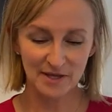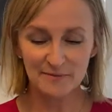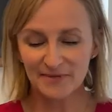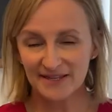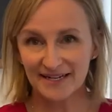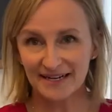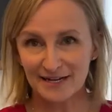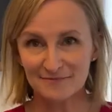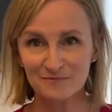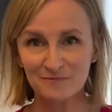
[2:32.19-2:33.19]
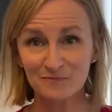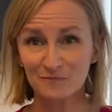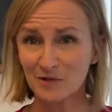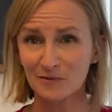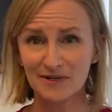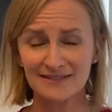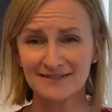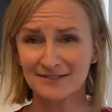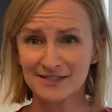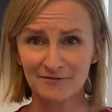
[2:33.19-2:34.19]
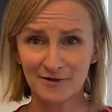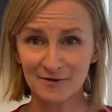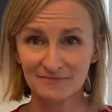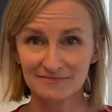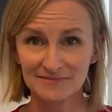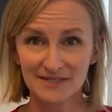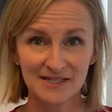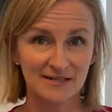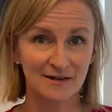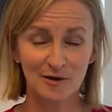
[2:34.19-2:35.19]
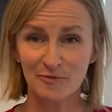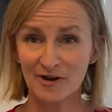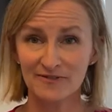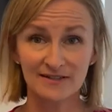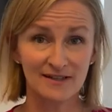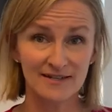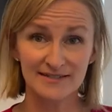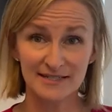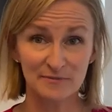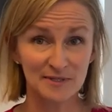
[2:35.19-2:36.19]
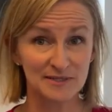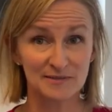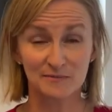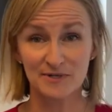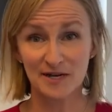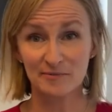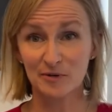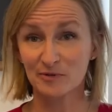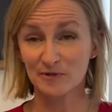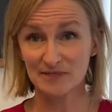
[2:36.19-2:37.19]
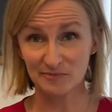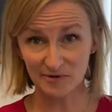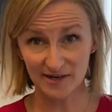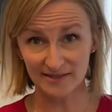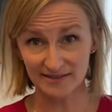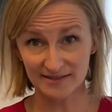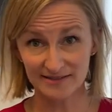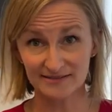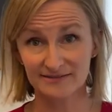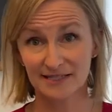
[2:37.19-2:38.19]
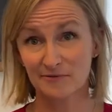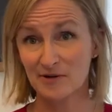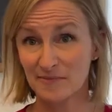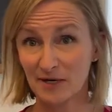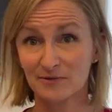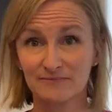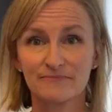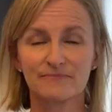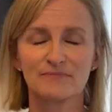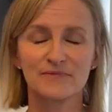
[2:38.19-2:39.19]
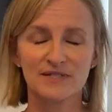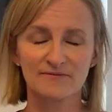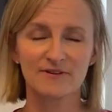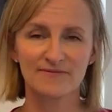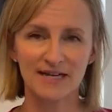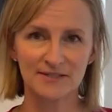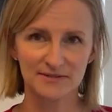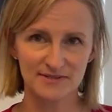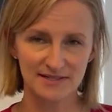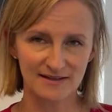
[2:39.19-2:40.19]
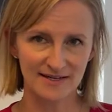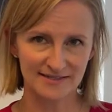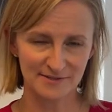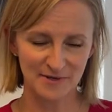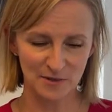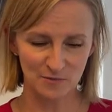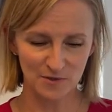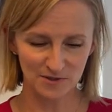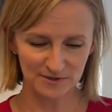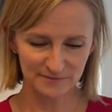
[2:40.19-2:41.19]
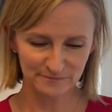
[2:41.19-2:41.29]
But then again, we were a consulting firm. Our profit and loss statements were not about producing products, they were about delivering value to clients around the world.